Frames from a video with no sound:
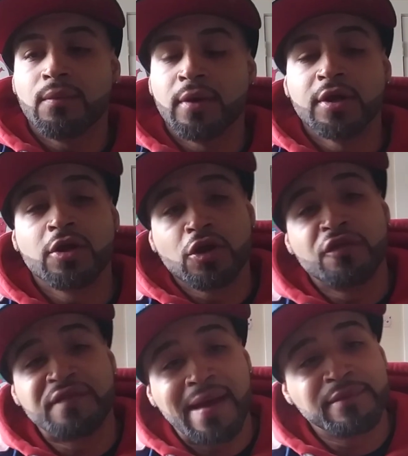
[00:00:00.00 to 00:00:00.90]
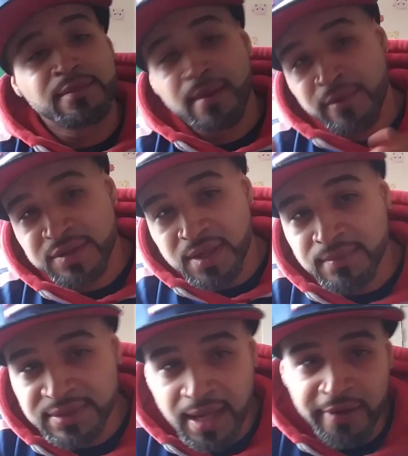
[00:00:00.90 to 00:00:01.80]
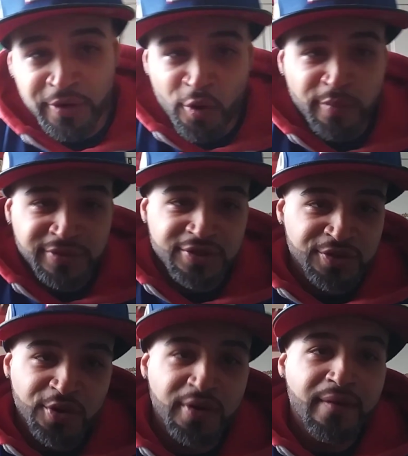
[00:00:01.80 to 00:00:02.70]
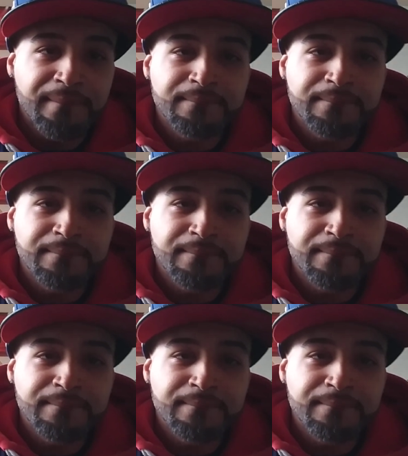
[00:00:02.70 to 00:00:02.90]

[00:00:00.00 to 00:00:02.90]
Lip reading: One of her family members comes down and opens the door.